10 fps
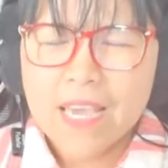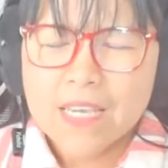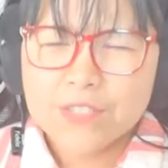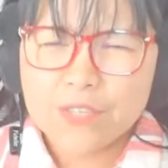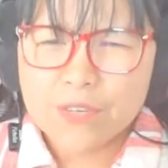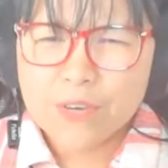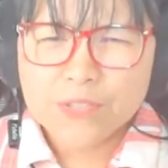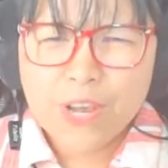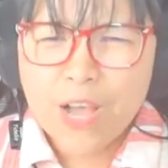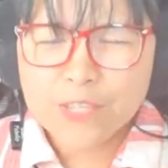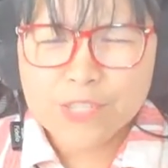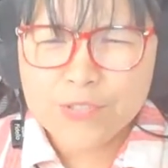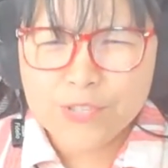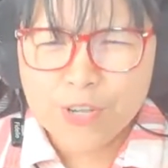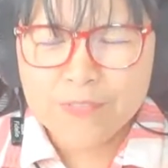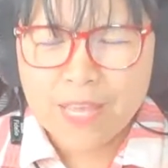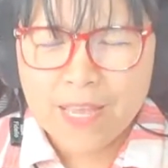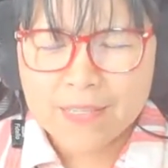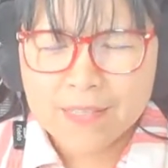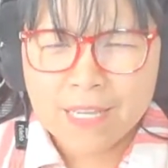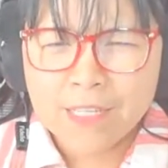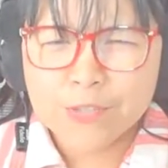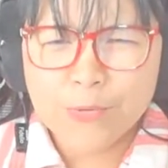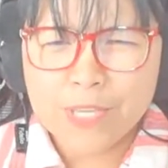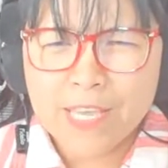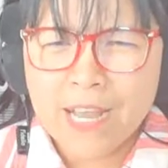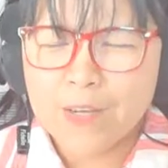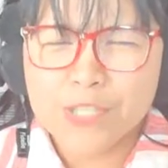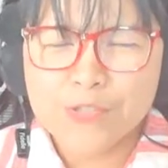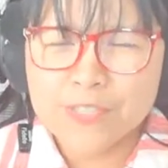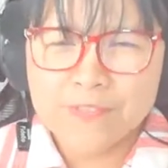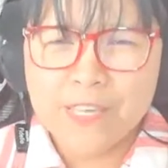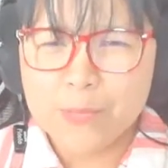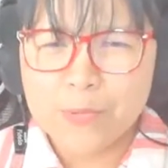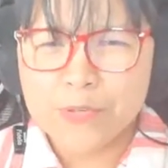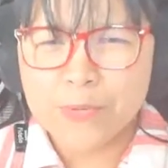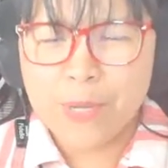So how did you solve that? Not knowing, and how did you develop your,